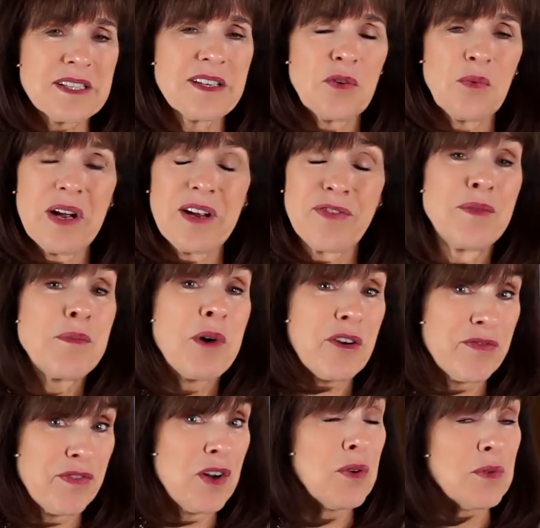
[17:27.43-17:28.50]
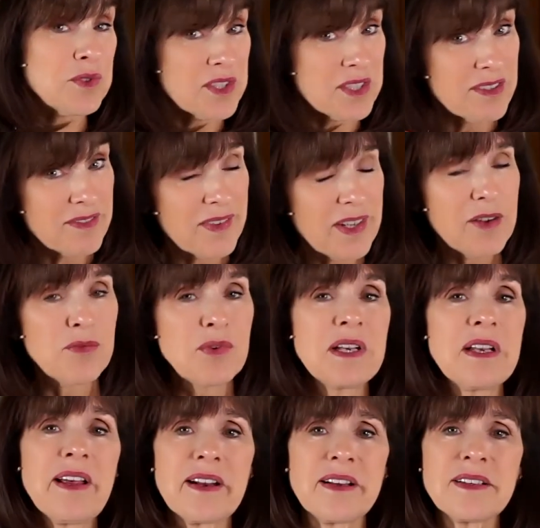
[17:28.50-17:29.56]
get away from our phones if we
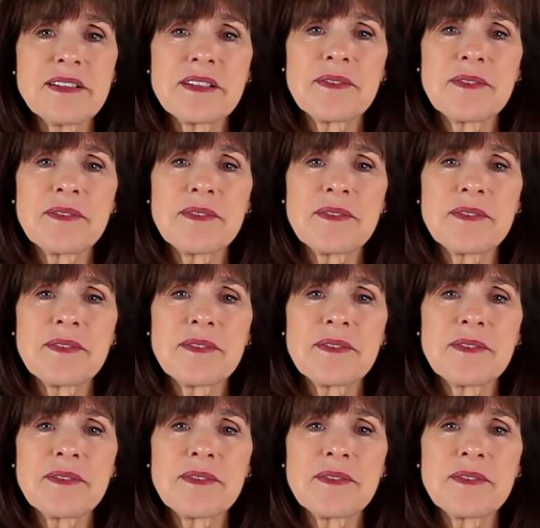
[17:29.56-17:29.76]
let it.